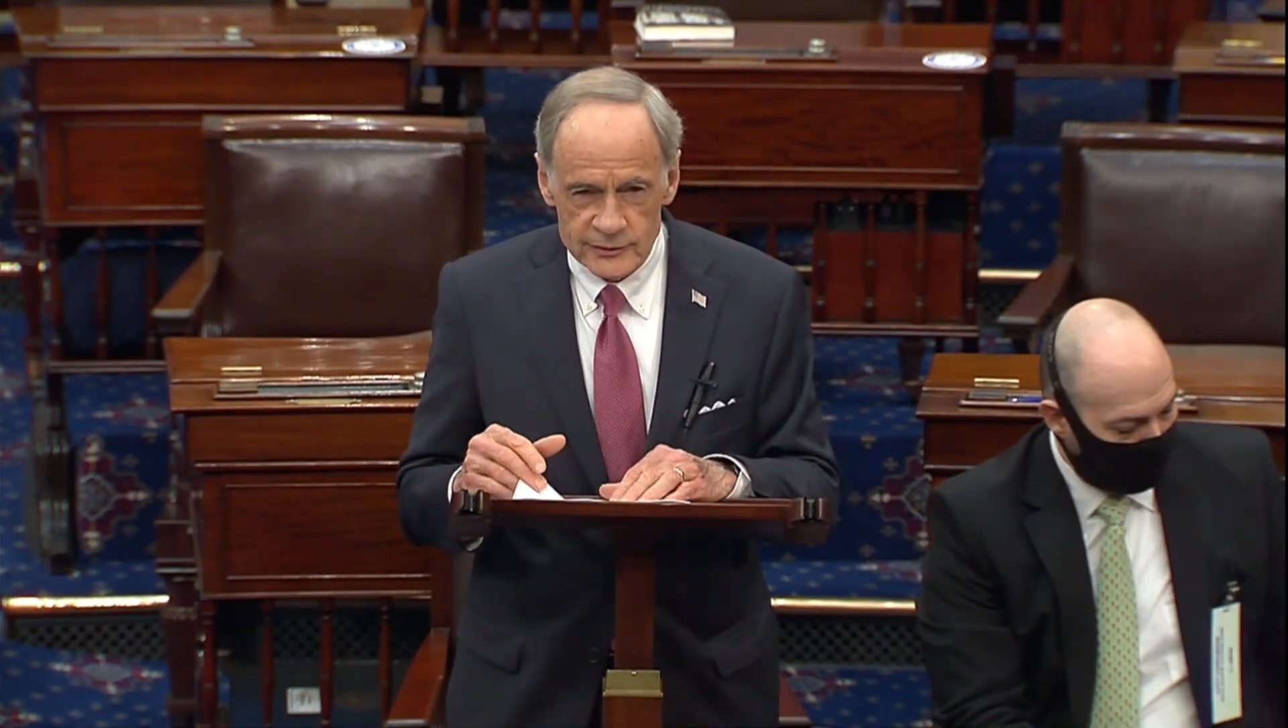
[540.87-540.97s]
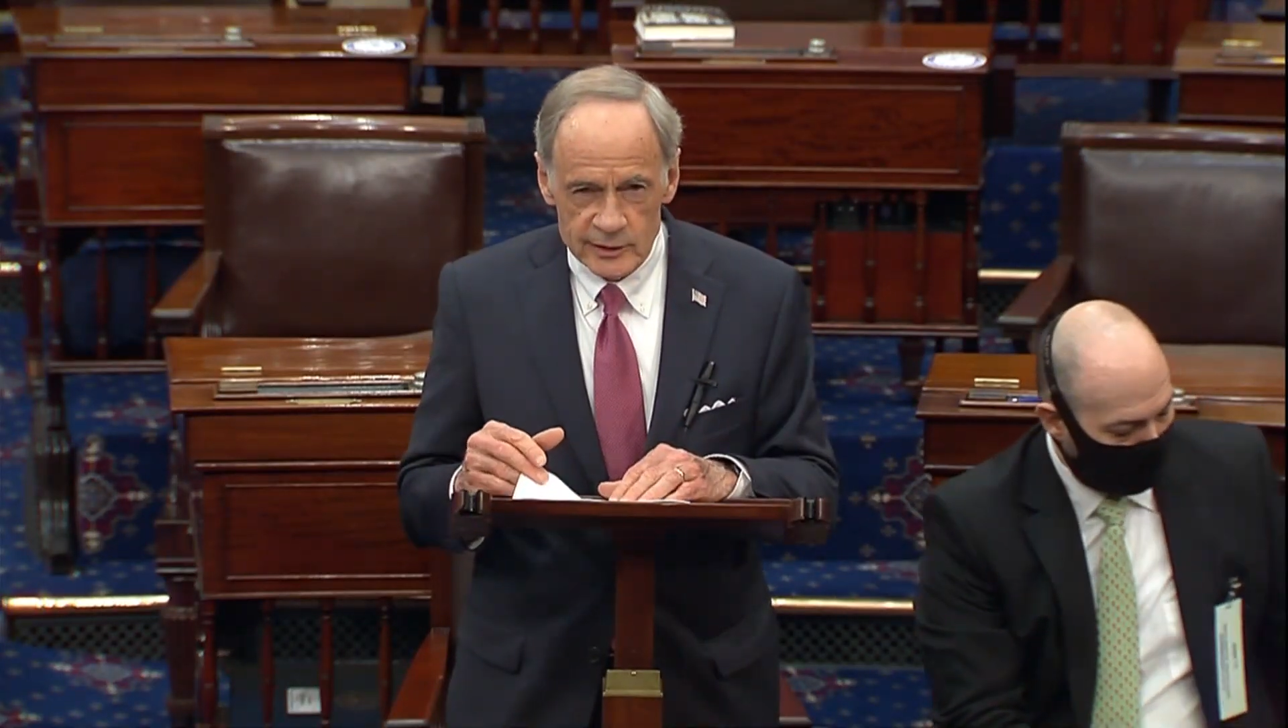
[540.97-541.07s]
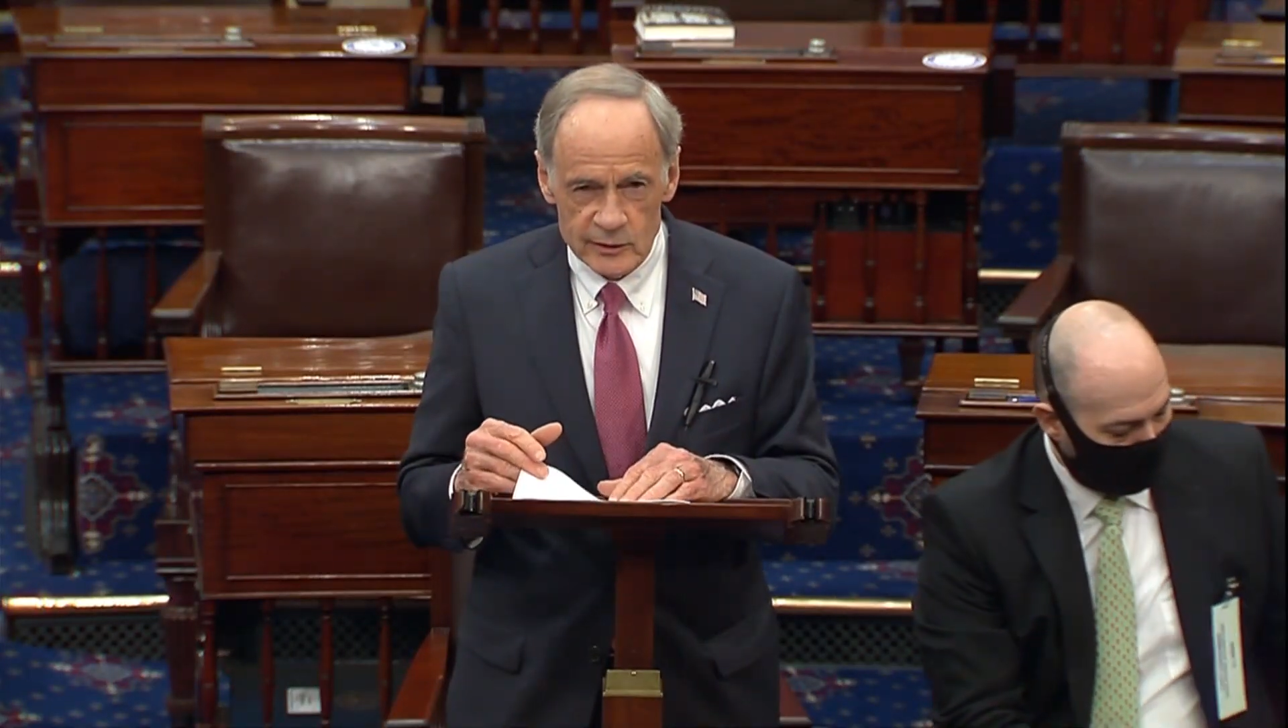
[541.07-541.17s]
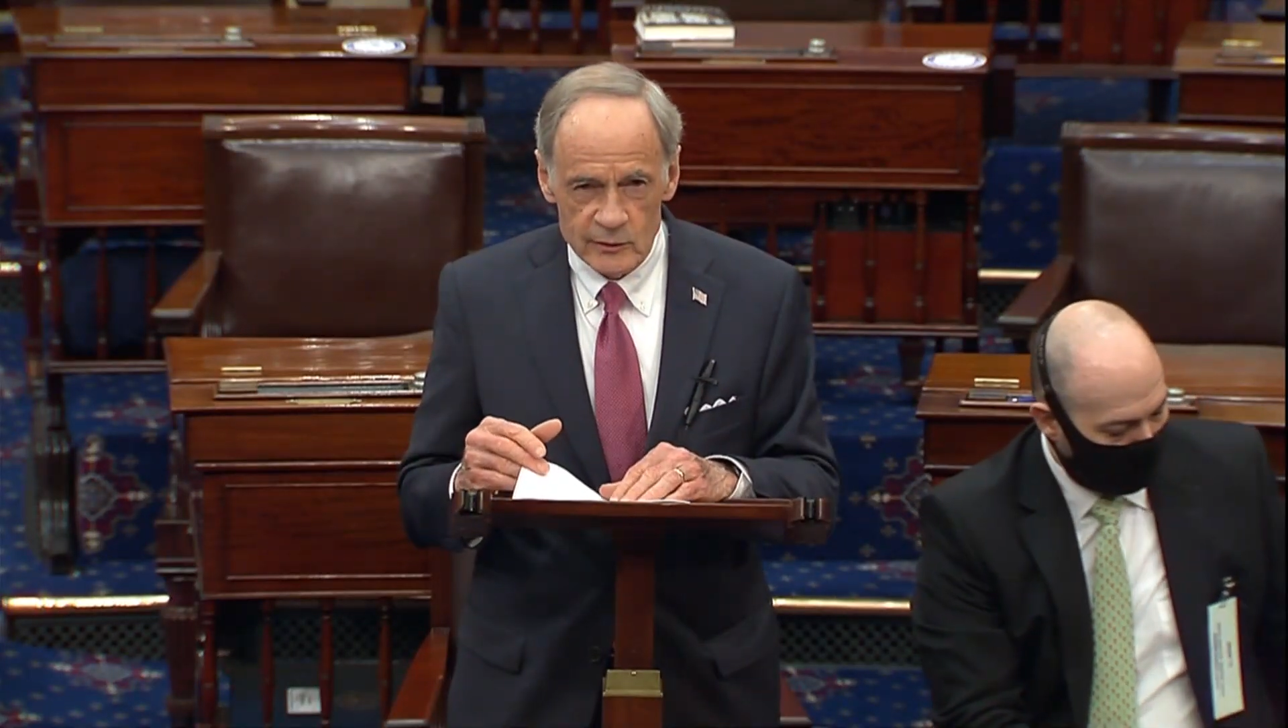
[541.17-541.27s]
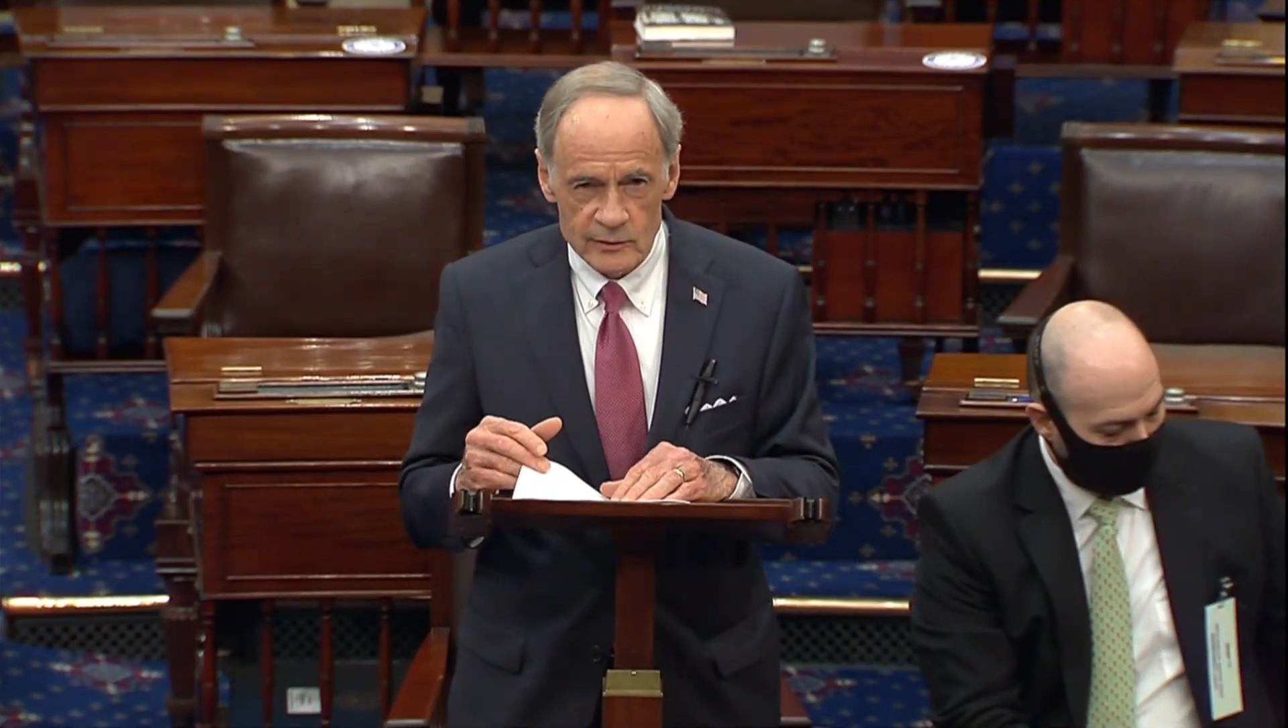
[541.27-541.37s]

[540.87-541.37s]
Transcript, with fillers: still